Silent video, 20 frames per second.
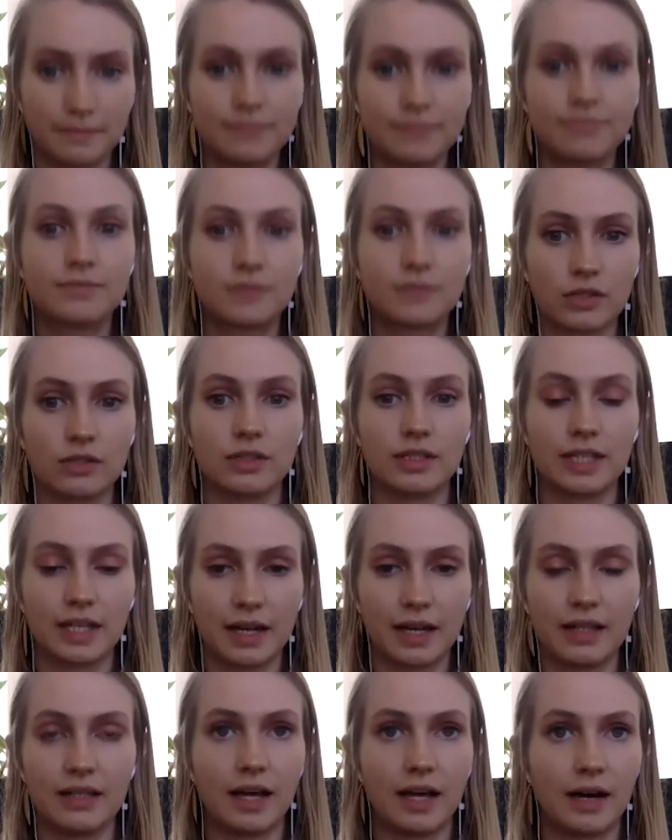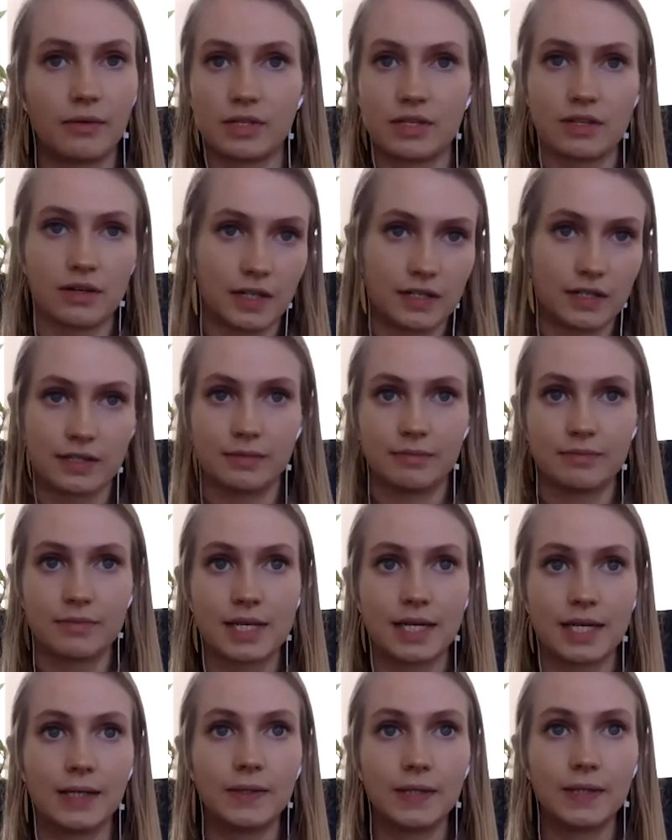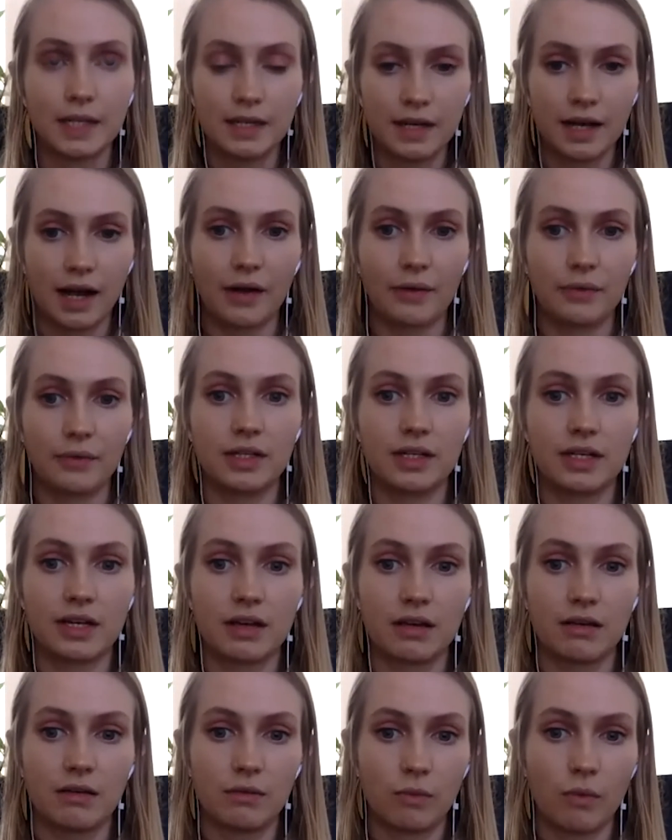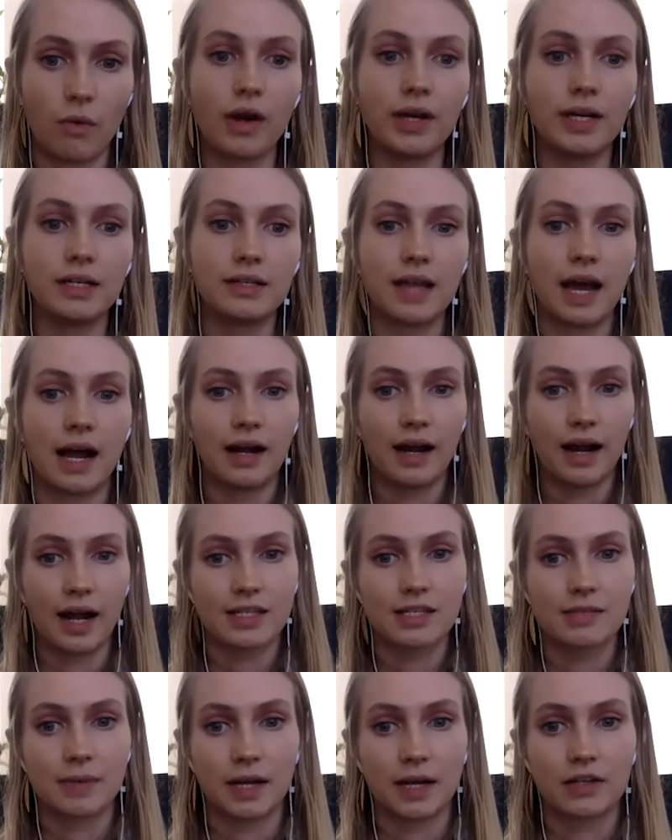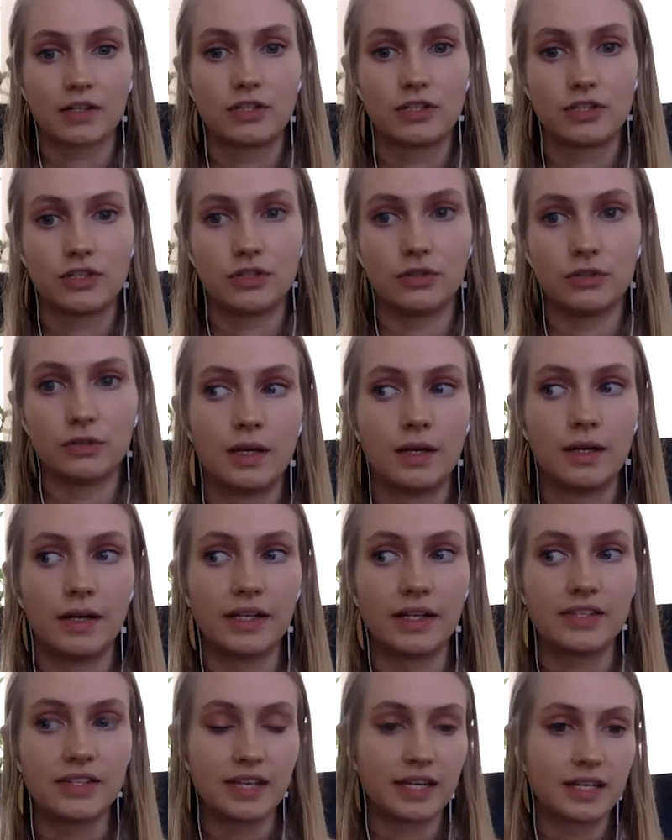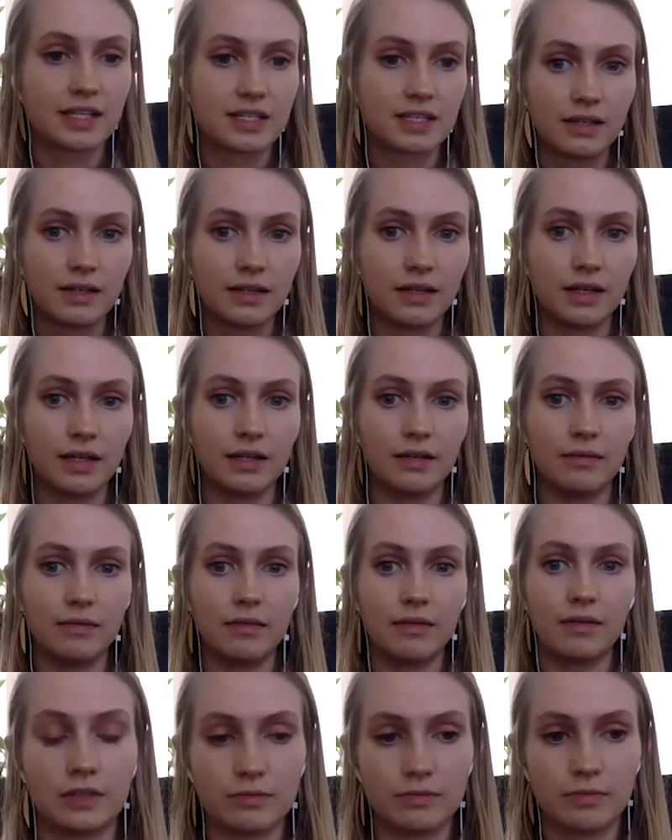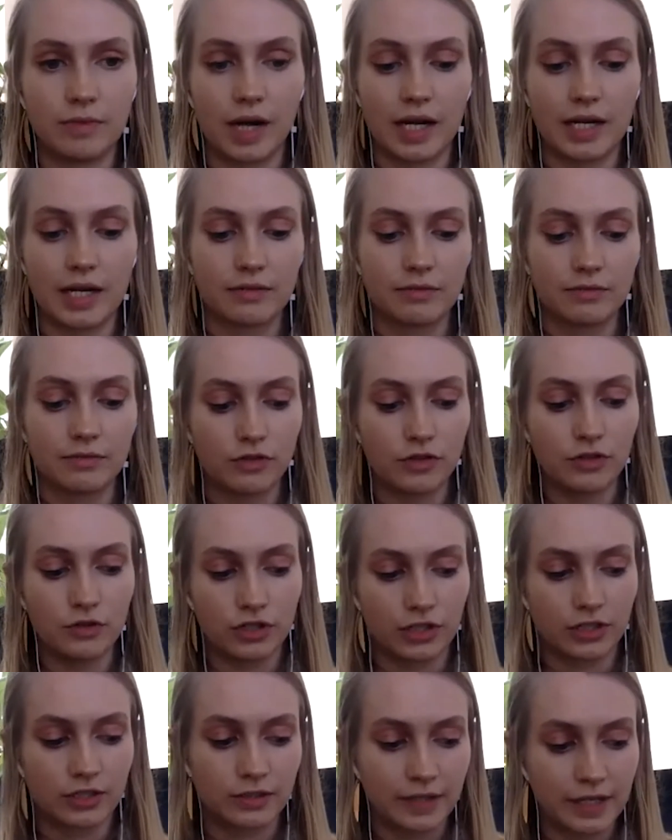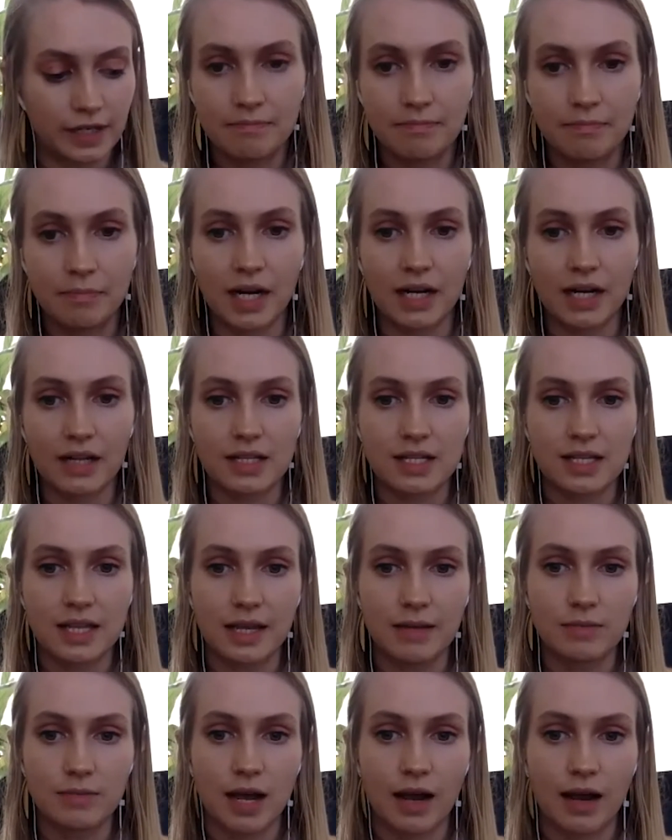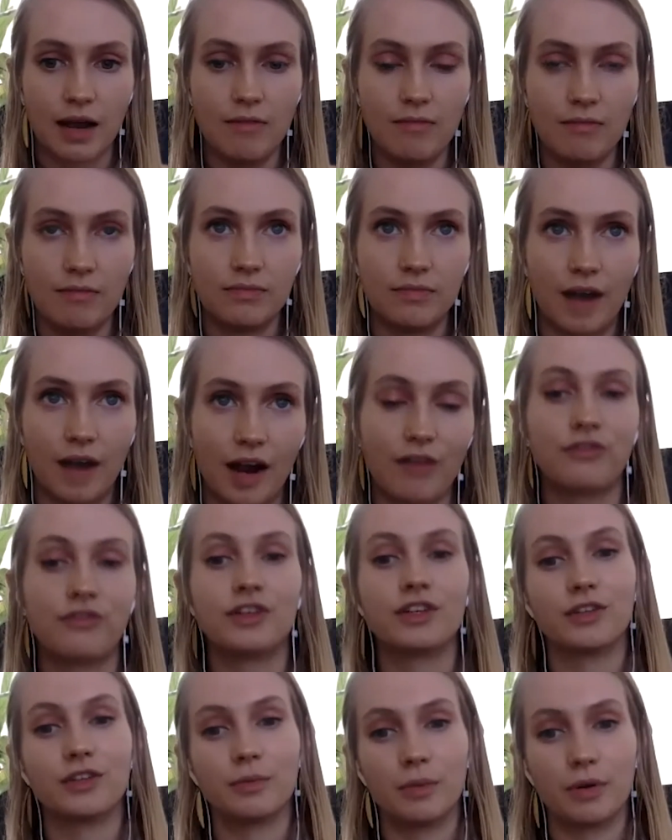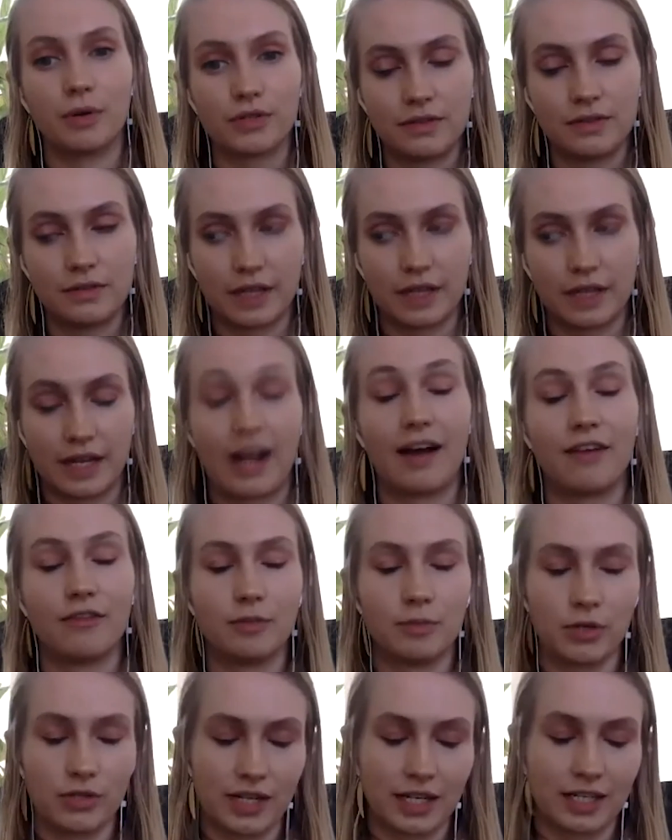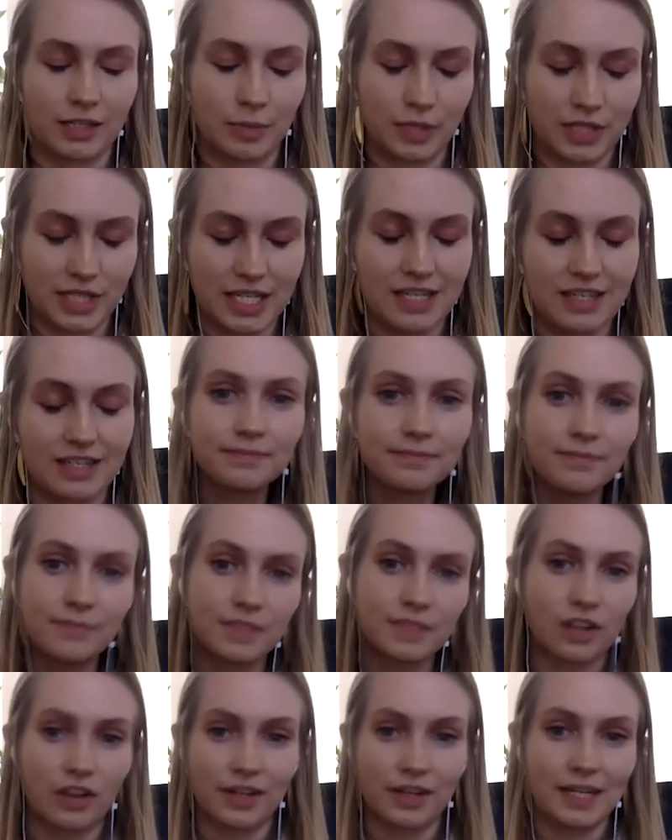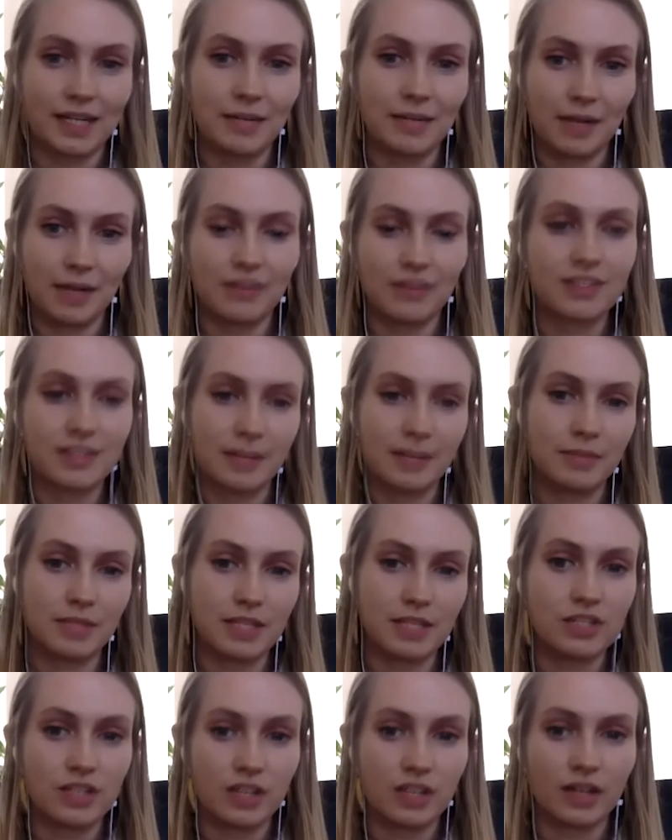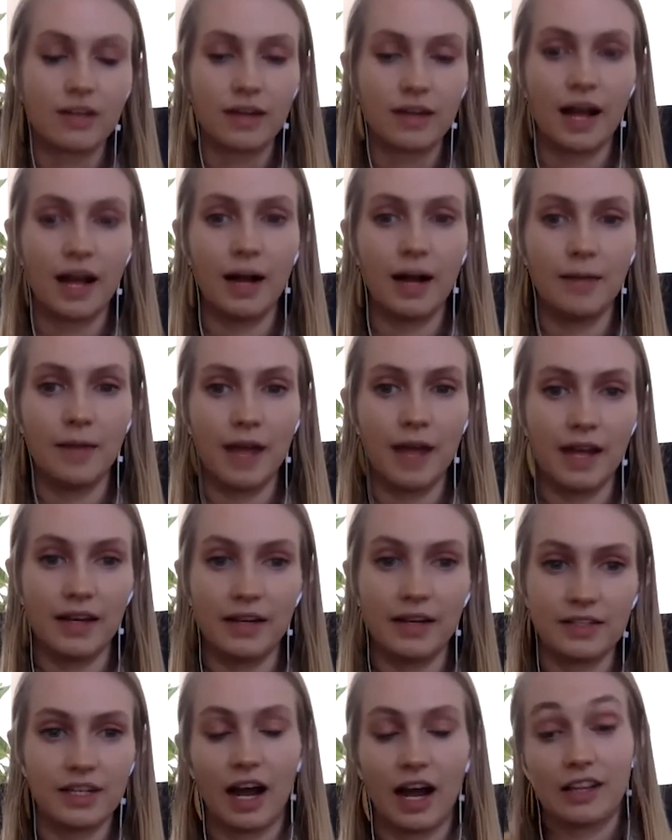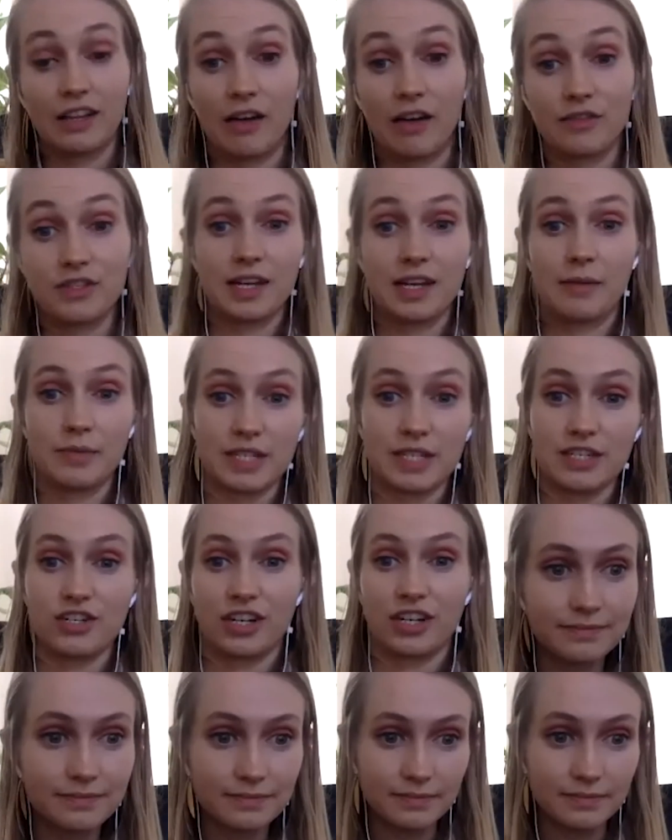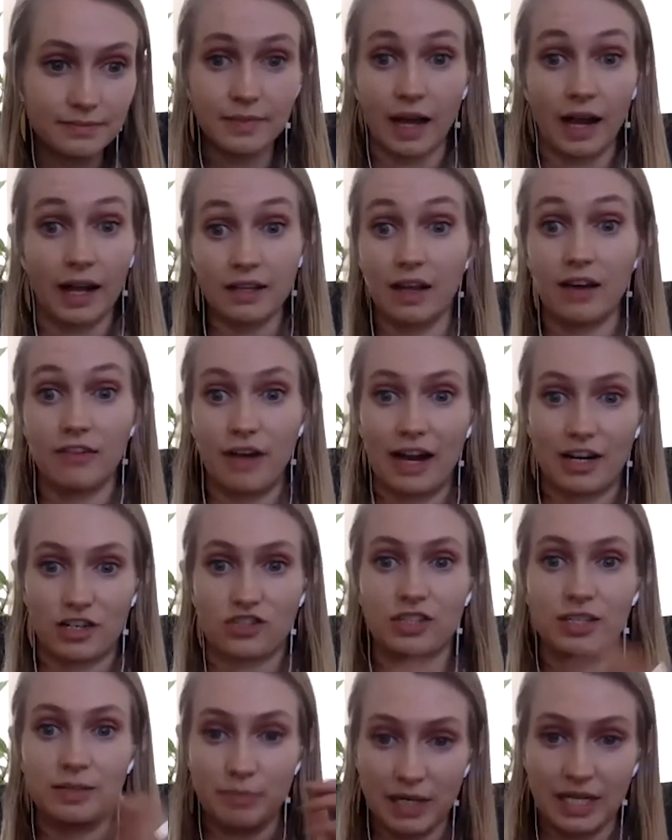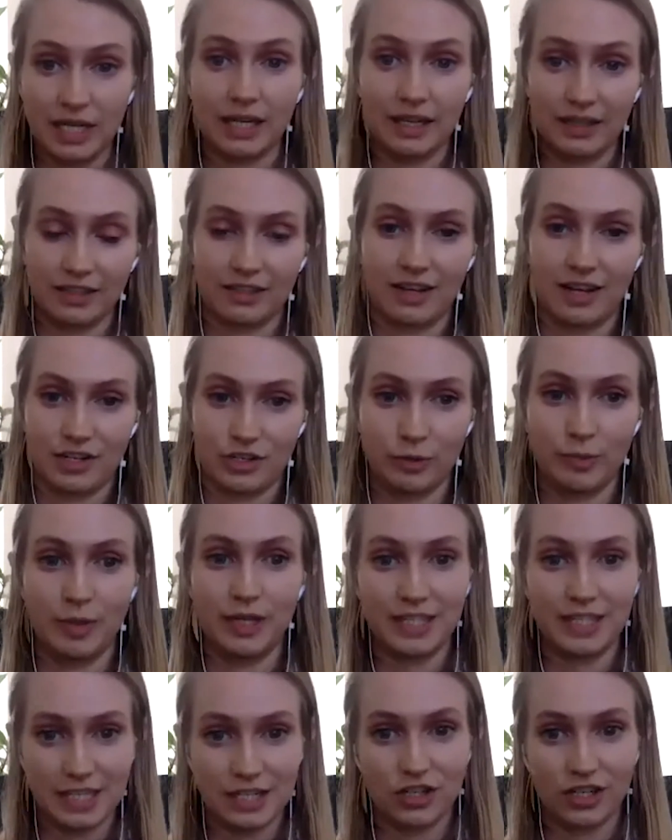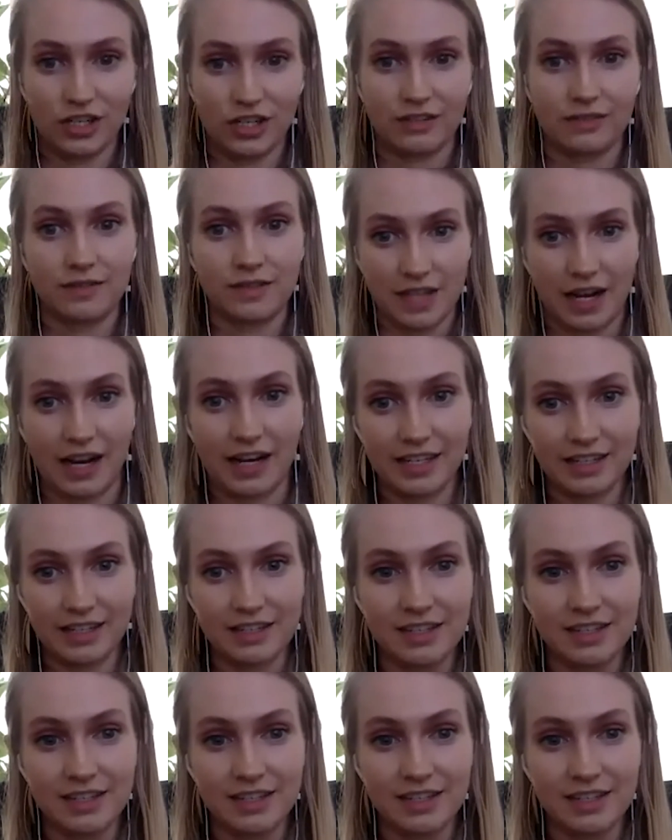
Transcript: Totally. And that was awesome. So I really wanted that aspect to exist in my future career. But at the same time, I feel the most like I have the most expertise talking about STEM teaching. And I love STEM teaching. I love actually being in the classroom and teaching science.